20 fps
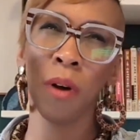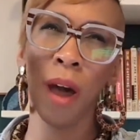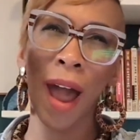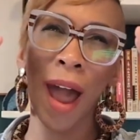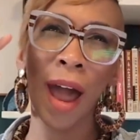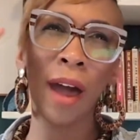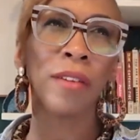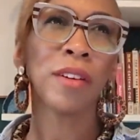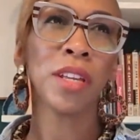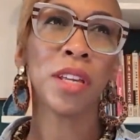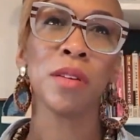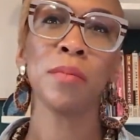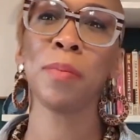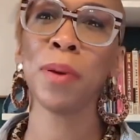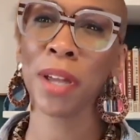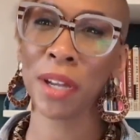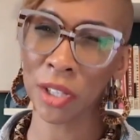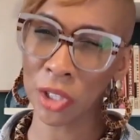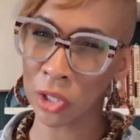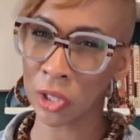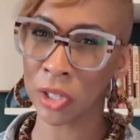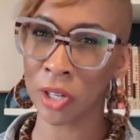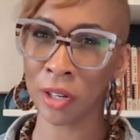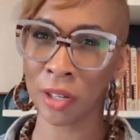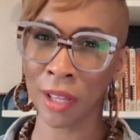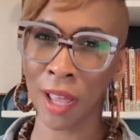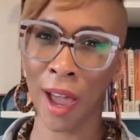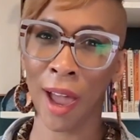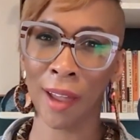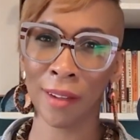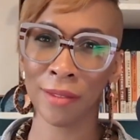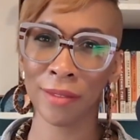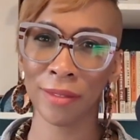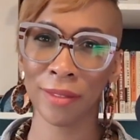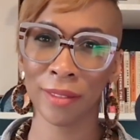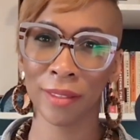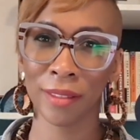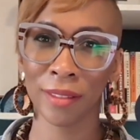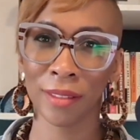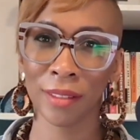how do you picture your life?
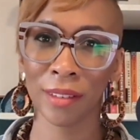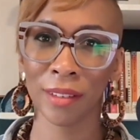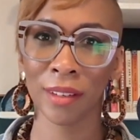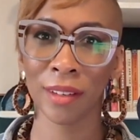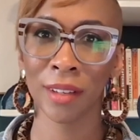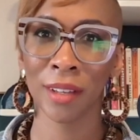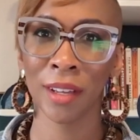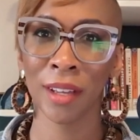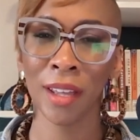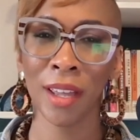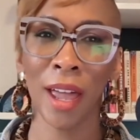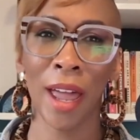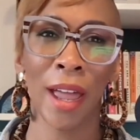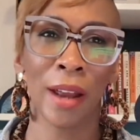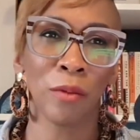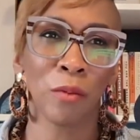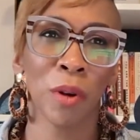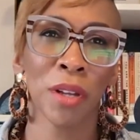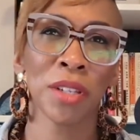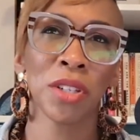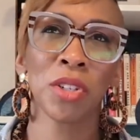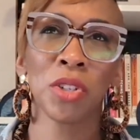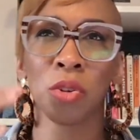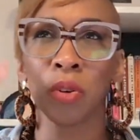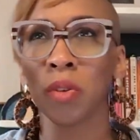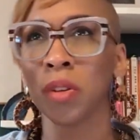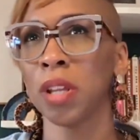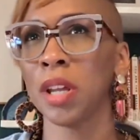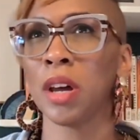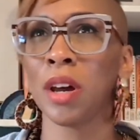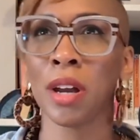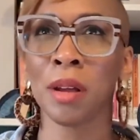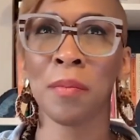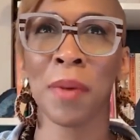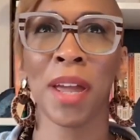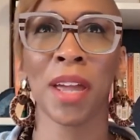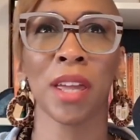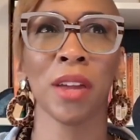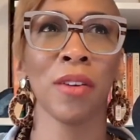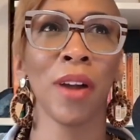And what's truly going to
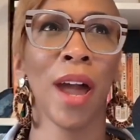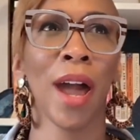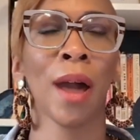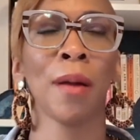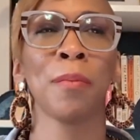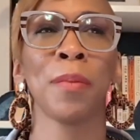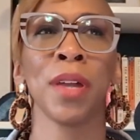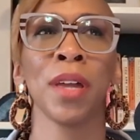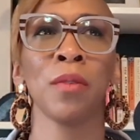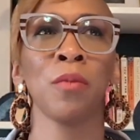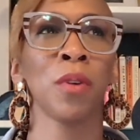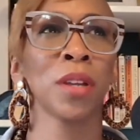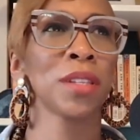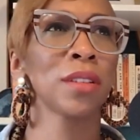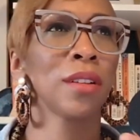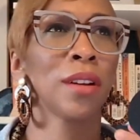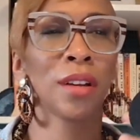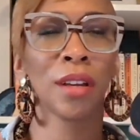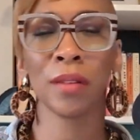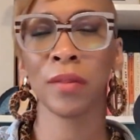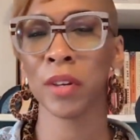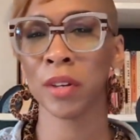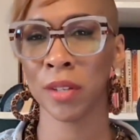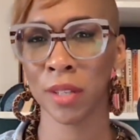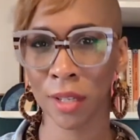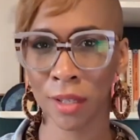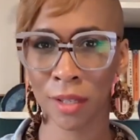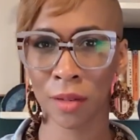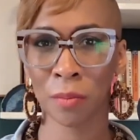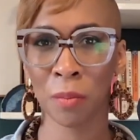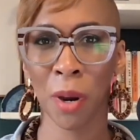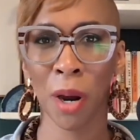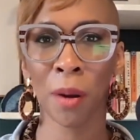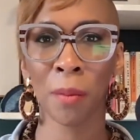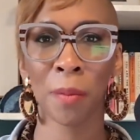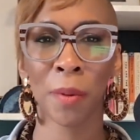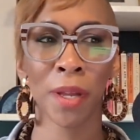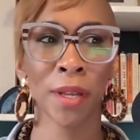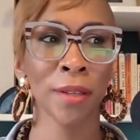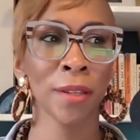make you happy, what's going to give you a sense of
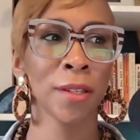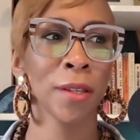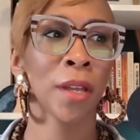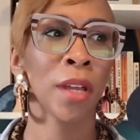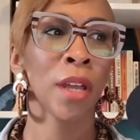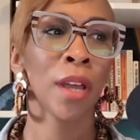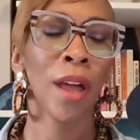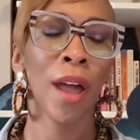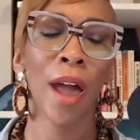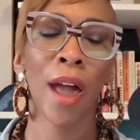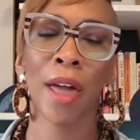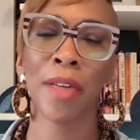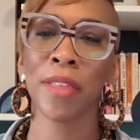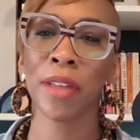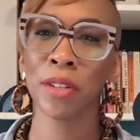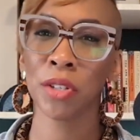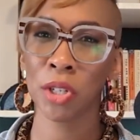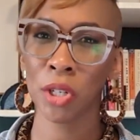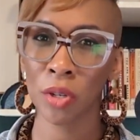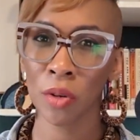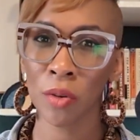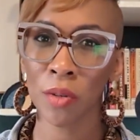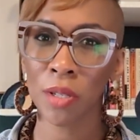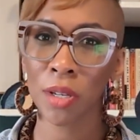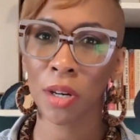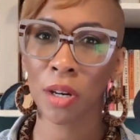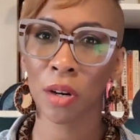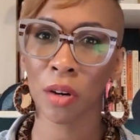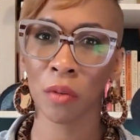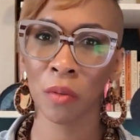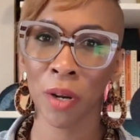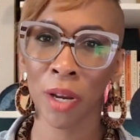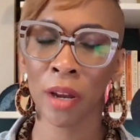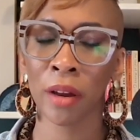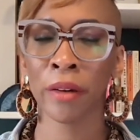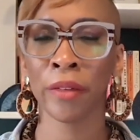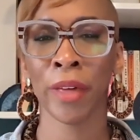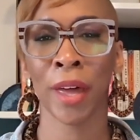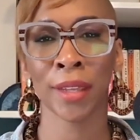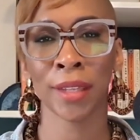purpose, and then choose a
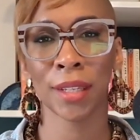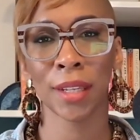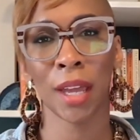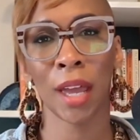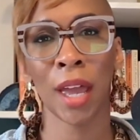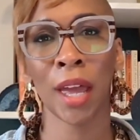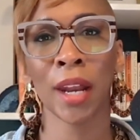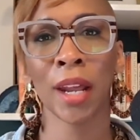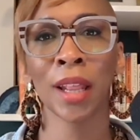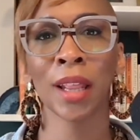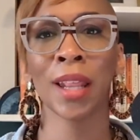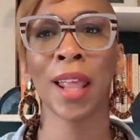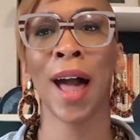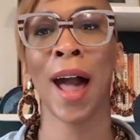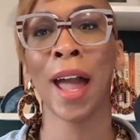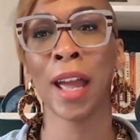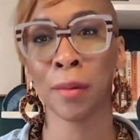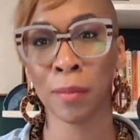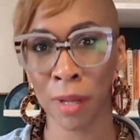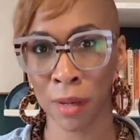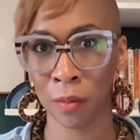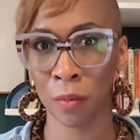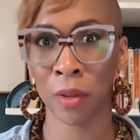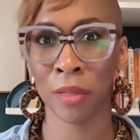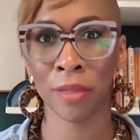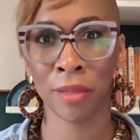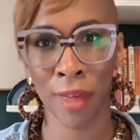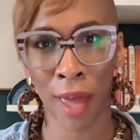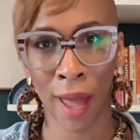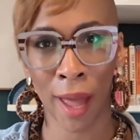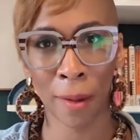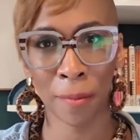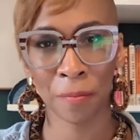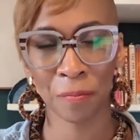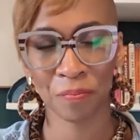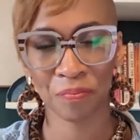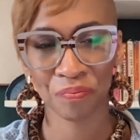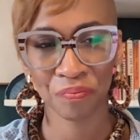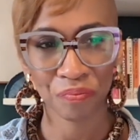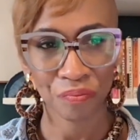career that's in alignment with that.
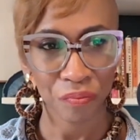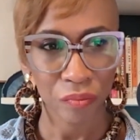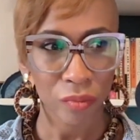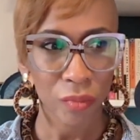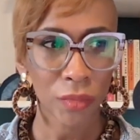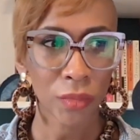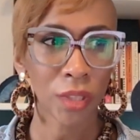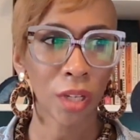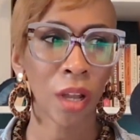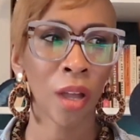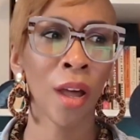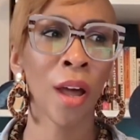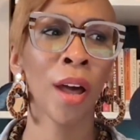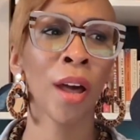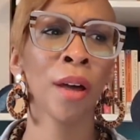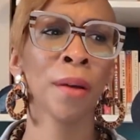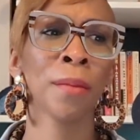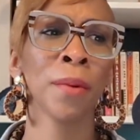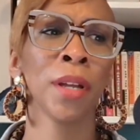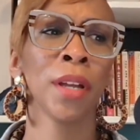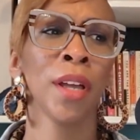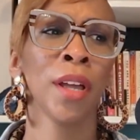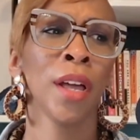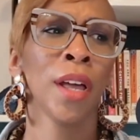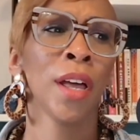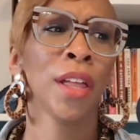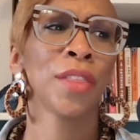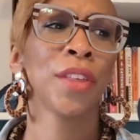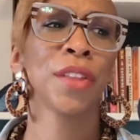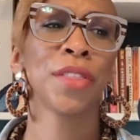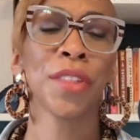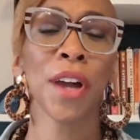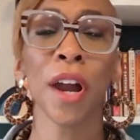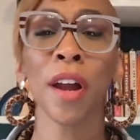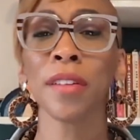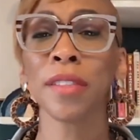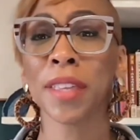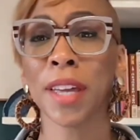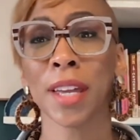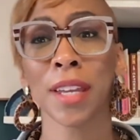The
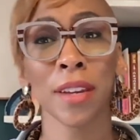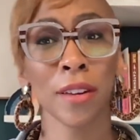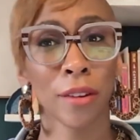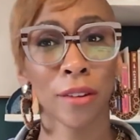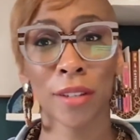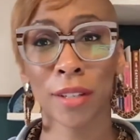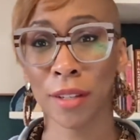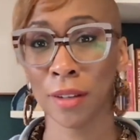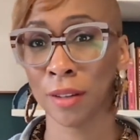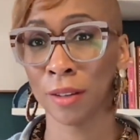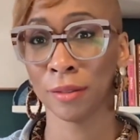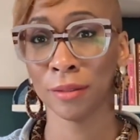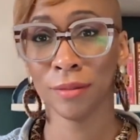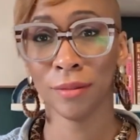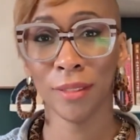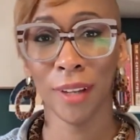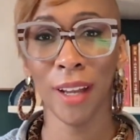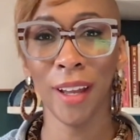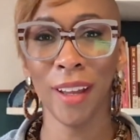third thing you'll do